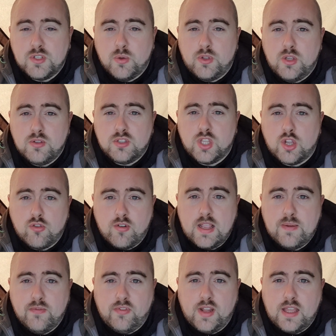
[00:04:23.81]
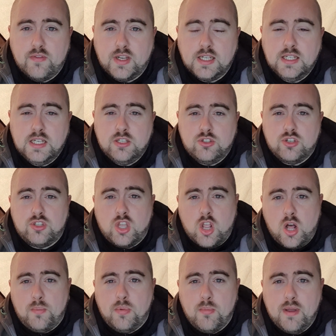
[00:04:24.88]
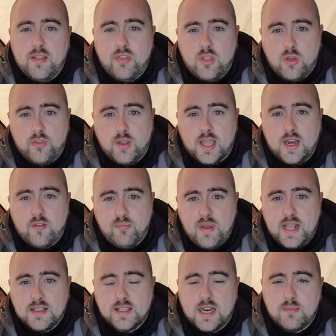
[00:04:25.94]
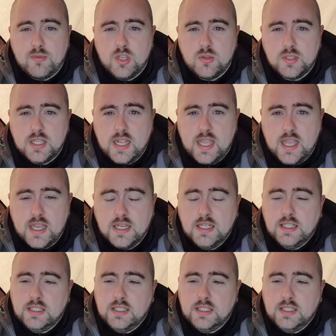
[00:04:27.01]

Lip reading: So we're using the cream flavour just to complement the other kind of baits that I'm using here.